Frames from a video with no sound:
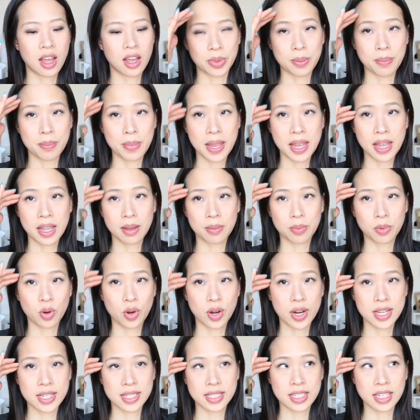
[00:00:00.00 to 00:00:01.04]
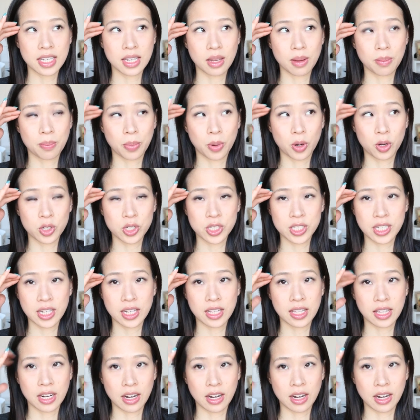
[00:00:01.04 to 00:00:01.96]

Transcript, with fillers: the makeup crazy person